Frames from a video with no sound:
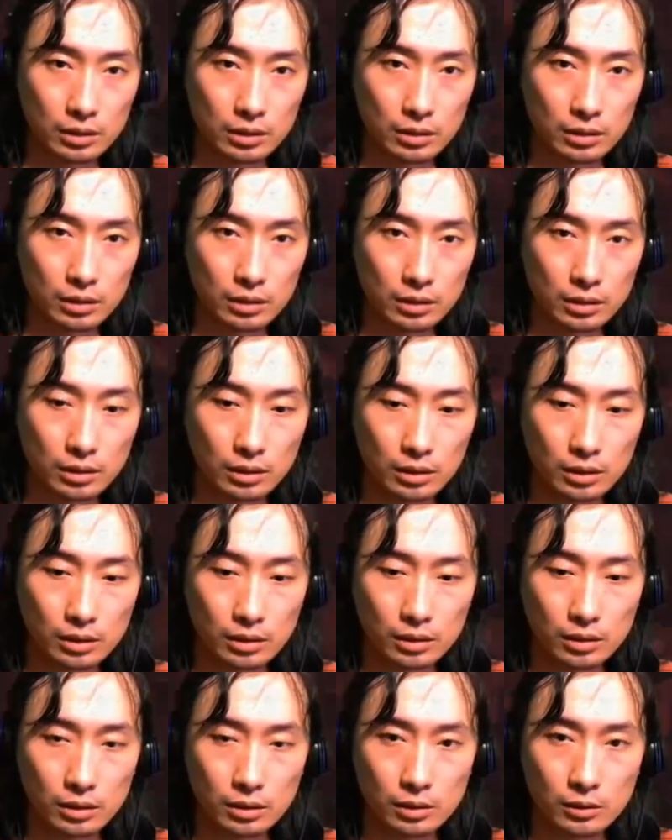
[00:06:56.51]
But the
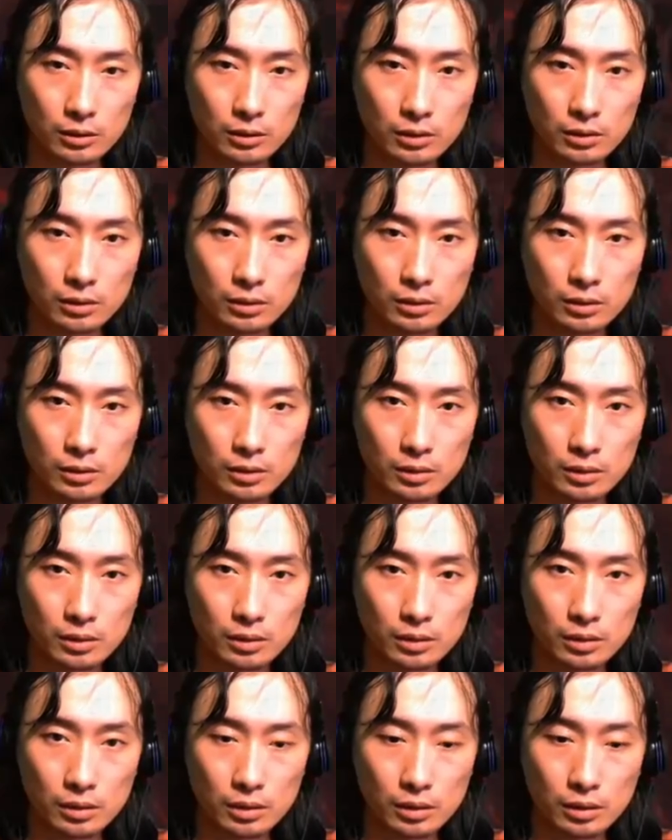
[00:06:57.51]
problem is, like, there
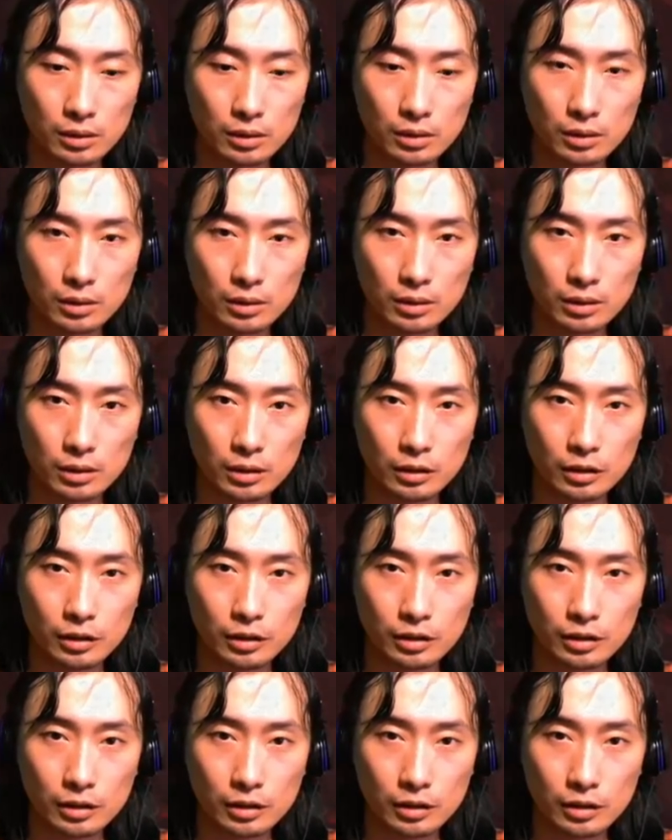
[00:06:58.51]
are definitely a lot of
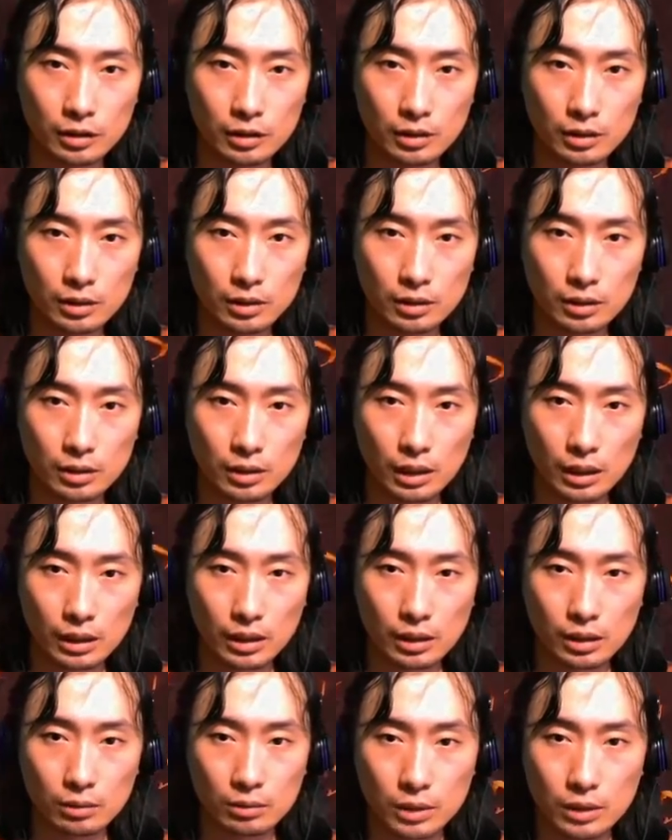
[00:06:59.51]
ways to
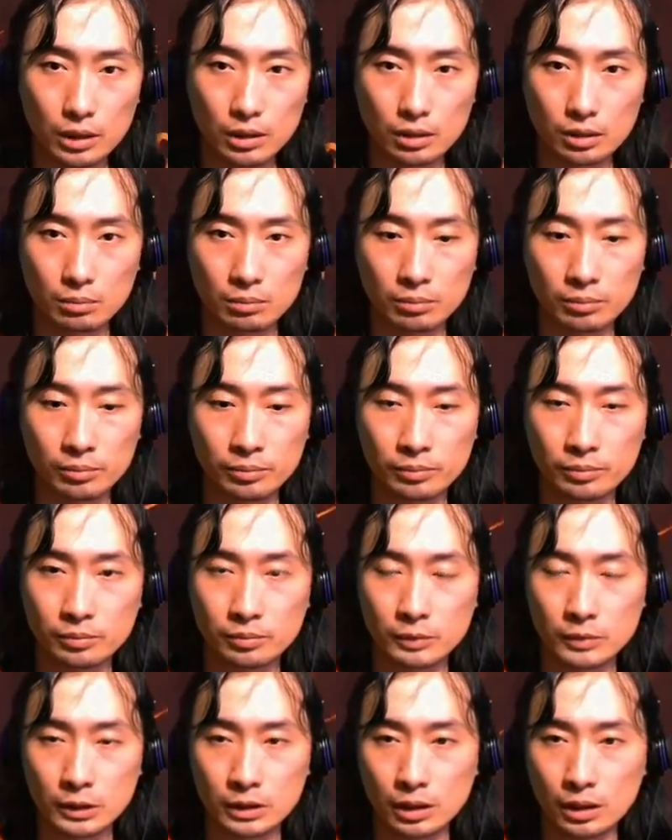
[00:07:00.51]

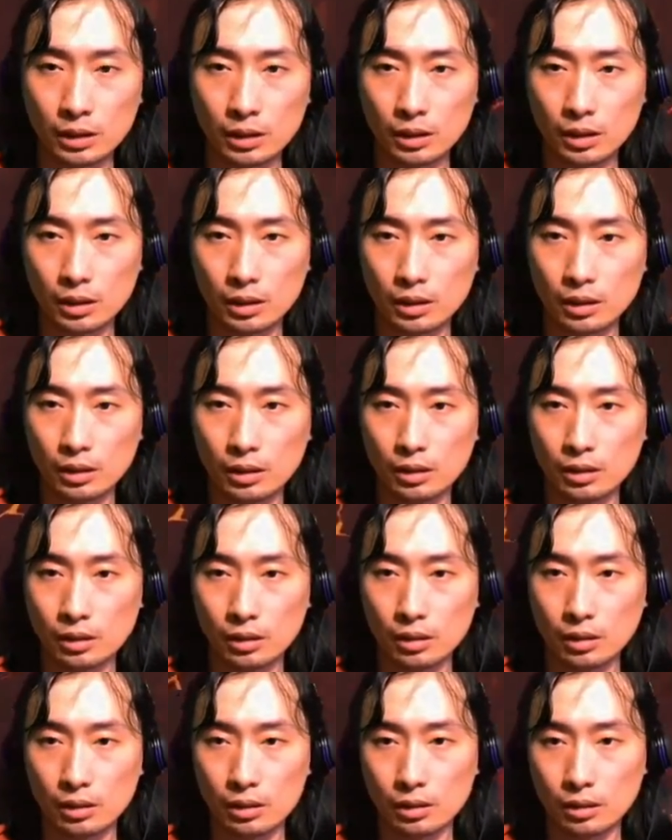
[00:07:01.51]
counterplay against this
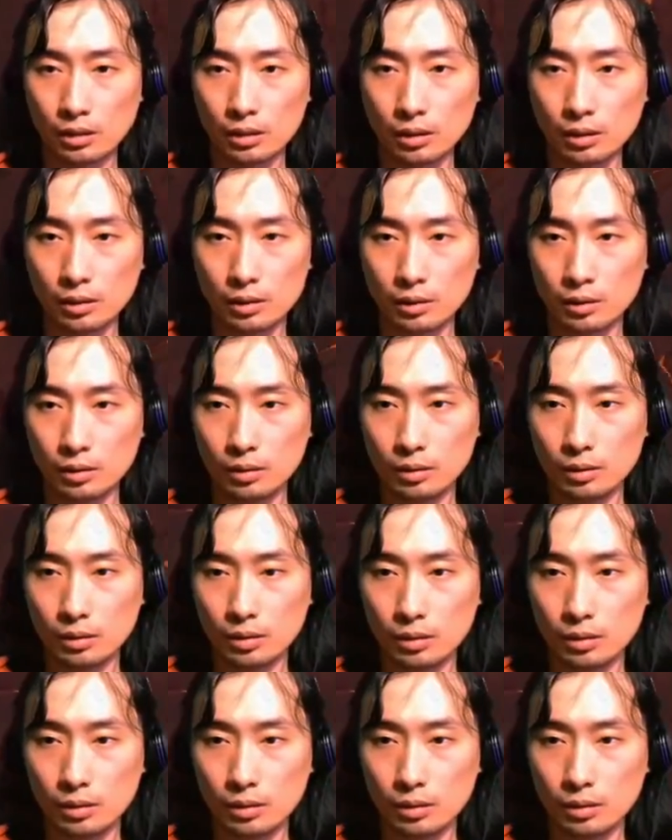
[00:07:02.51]
build. You